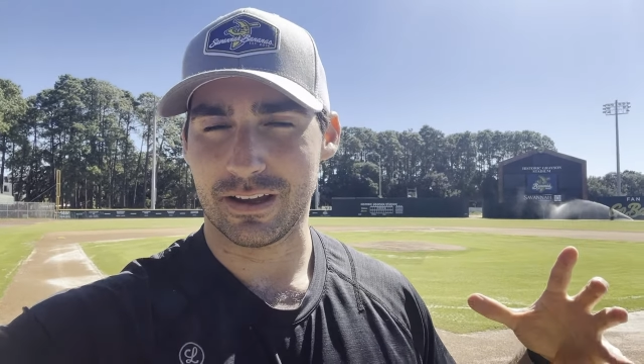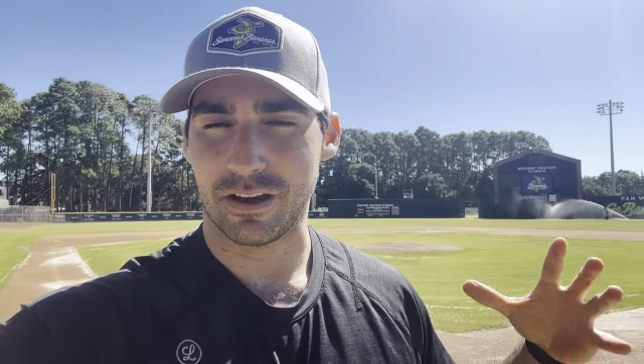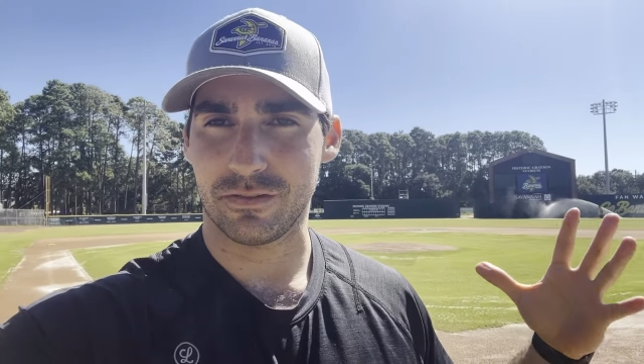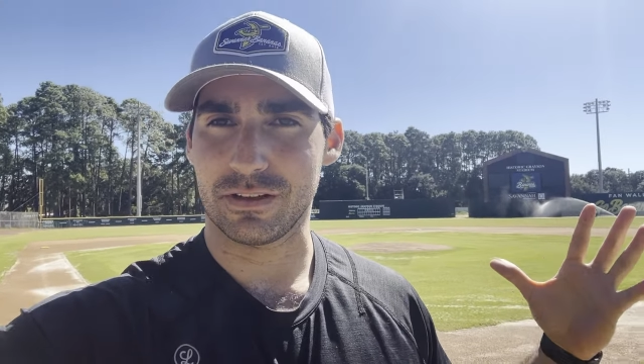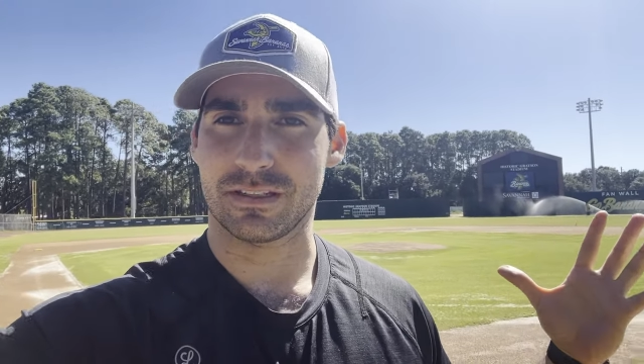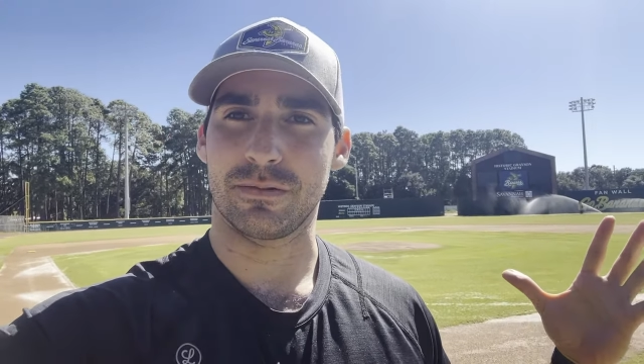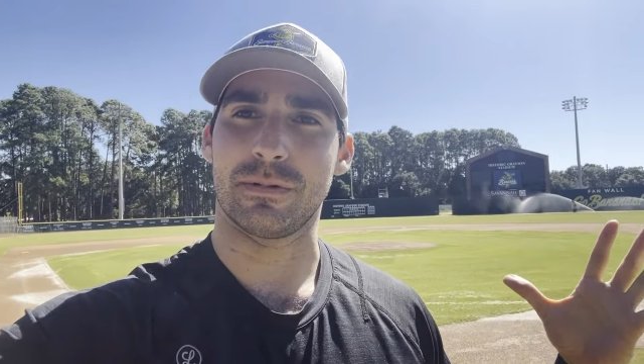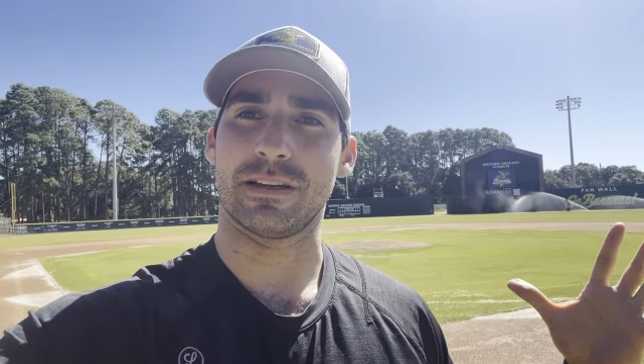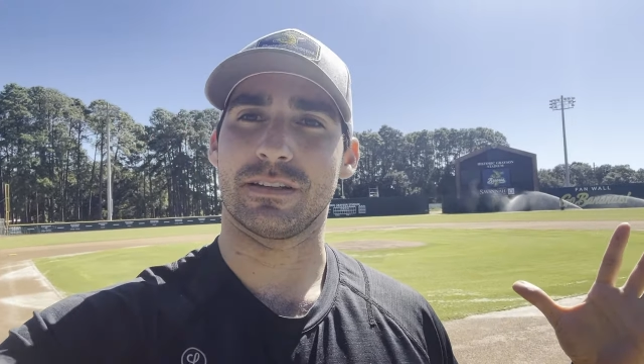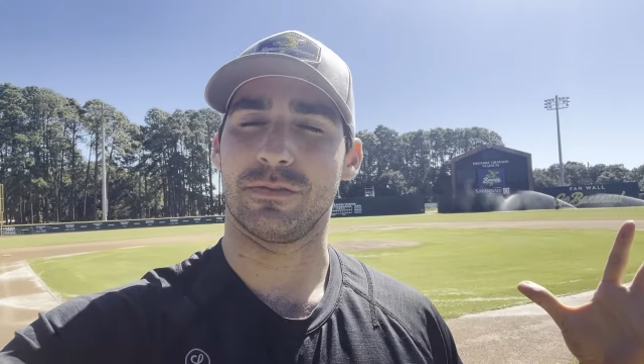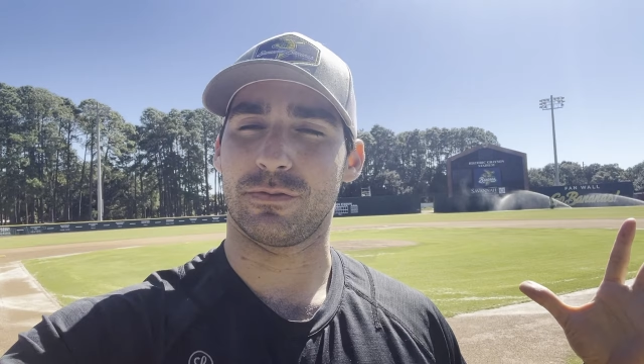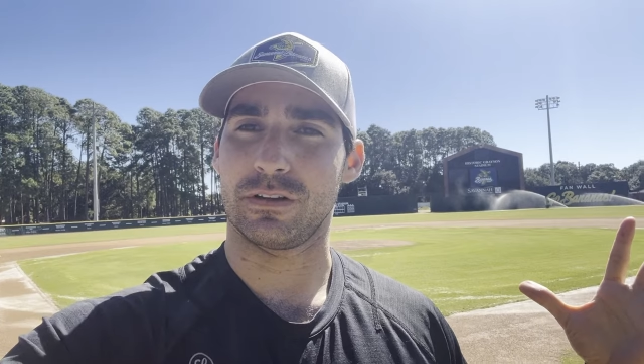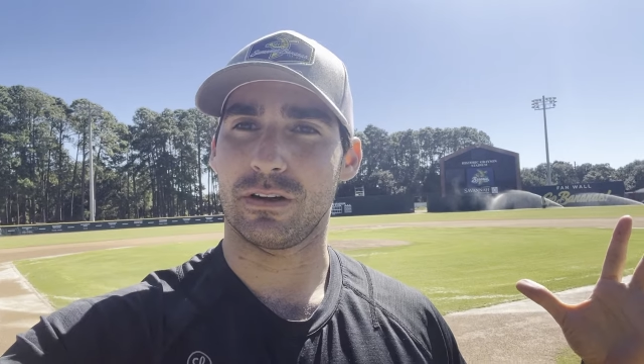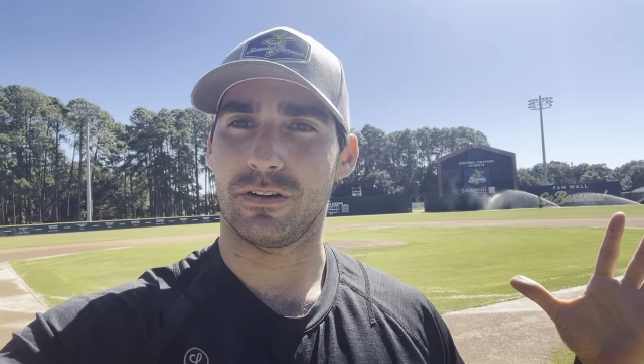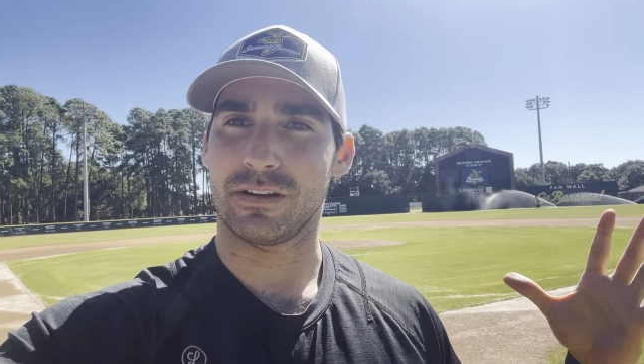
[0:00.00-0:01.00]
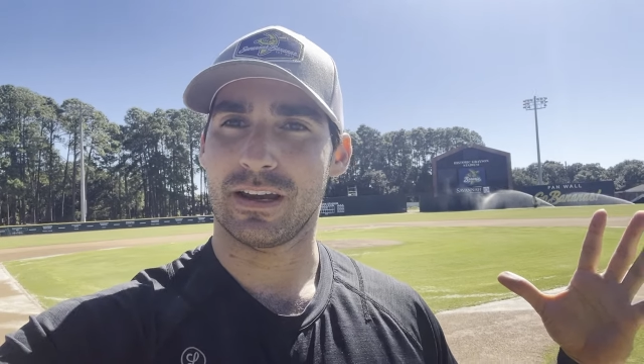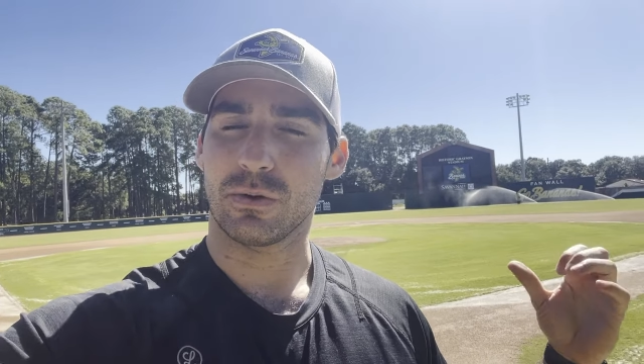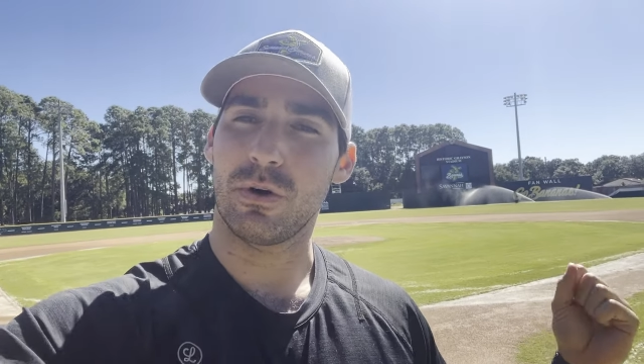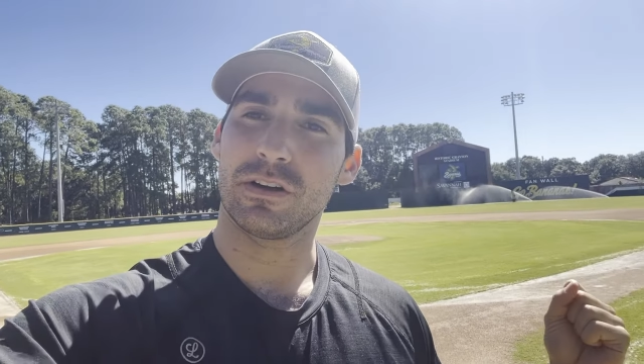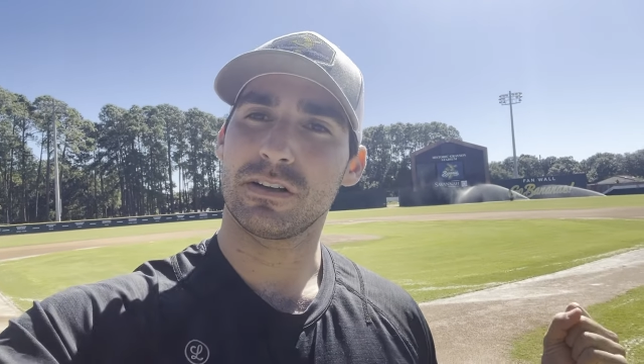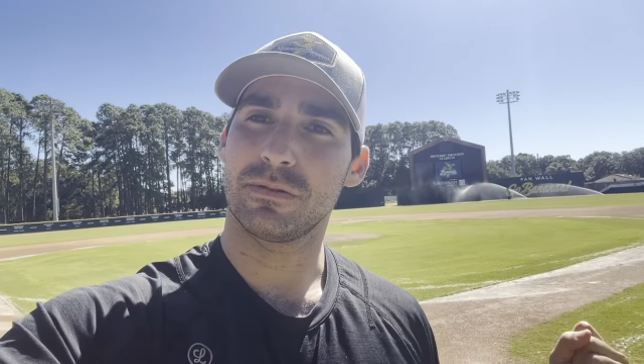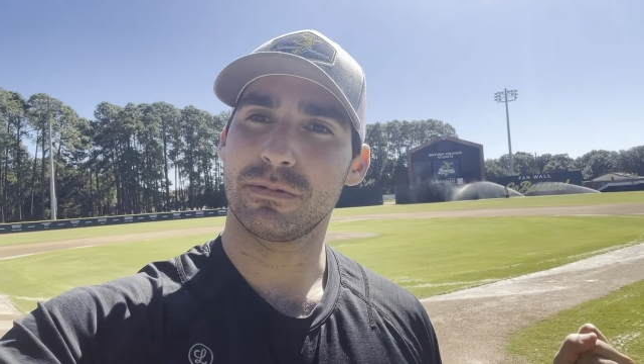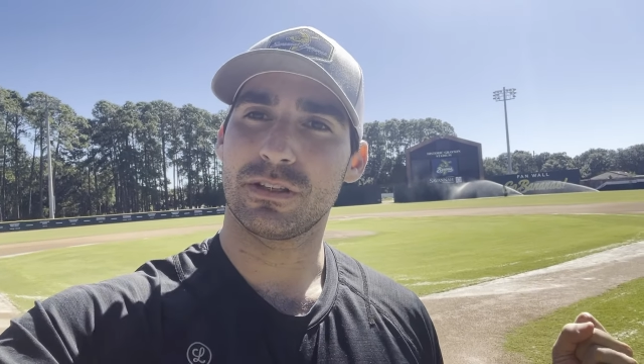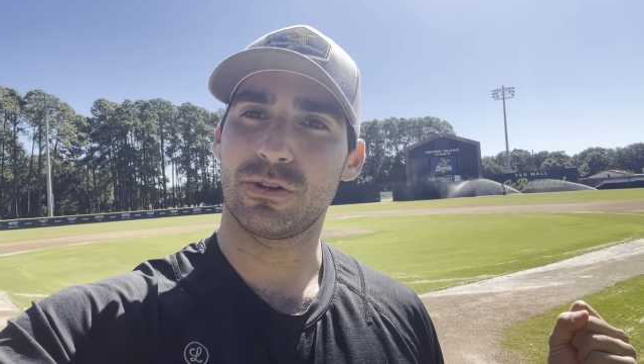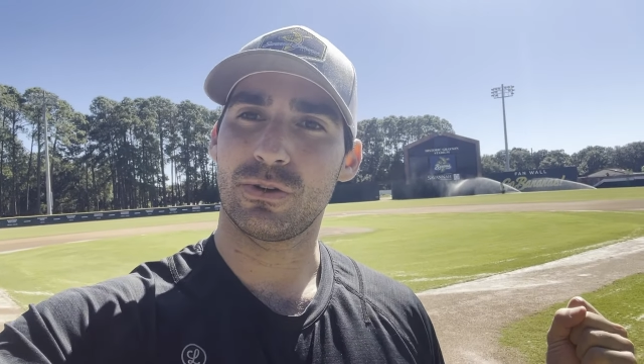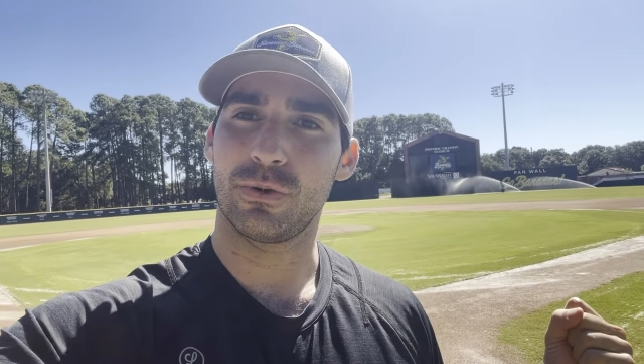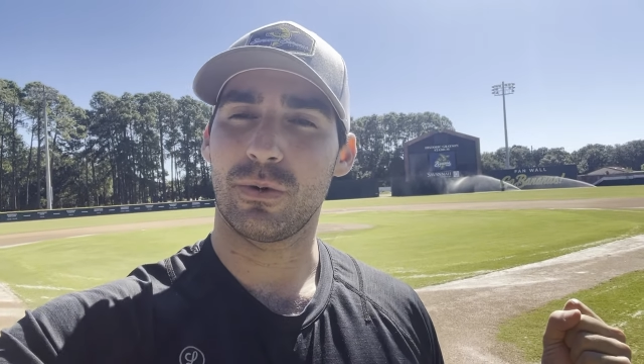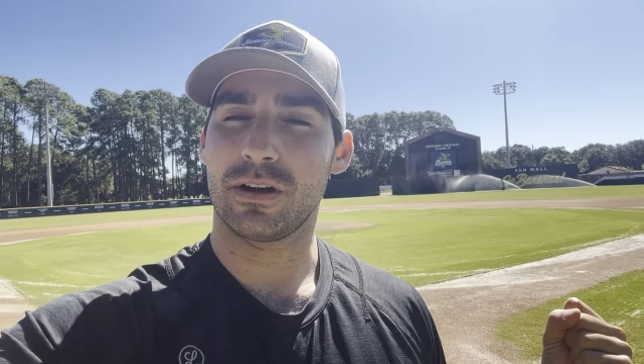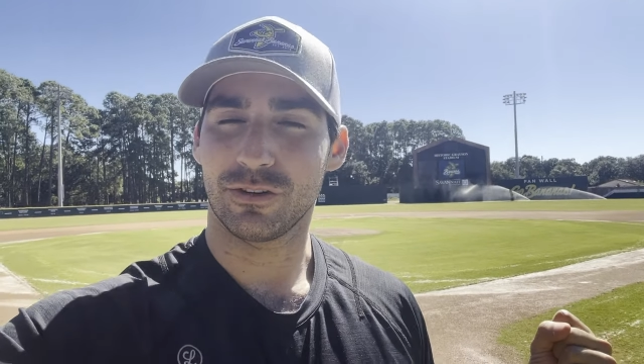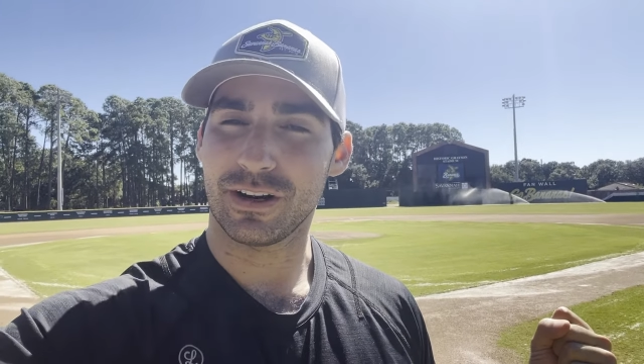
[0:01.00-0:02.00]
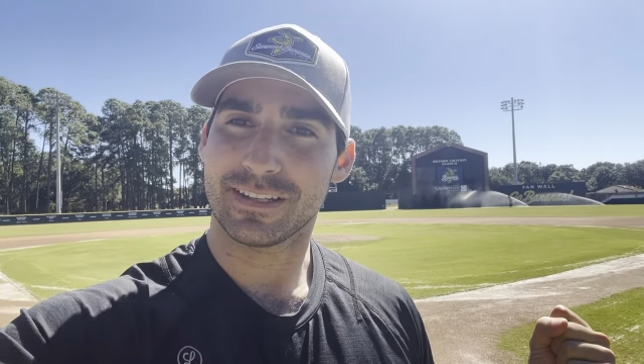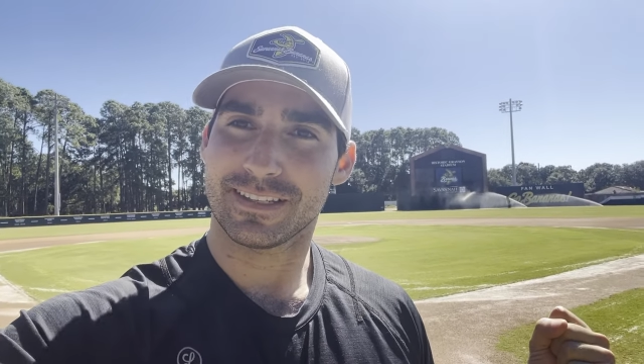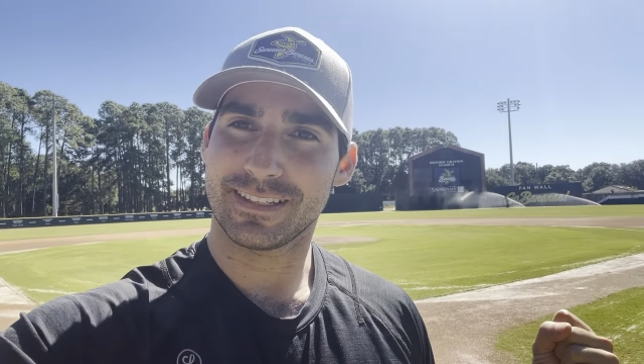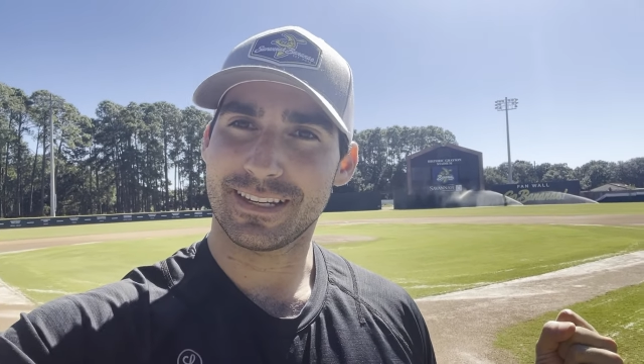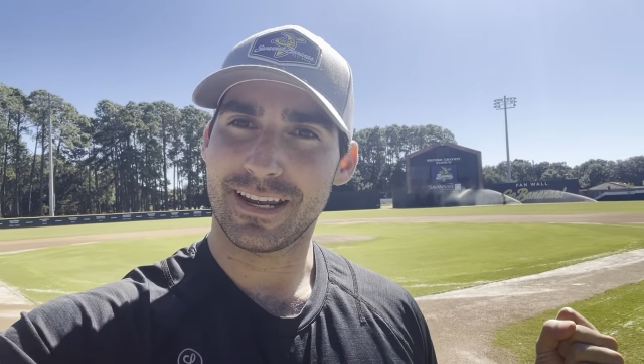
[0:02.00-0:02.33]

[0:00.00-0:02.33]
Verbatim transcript: of this amazing field. So welcome to Grayson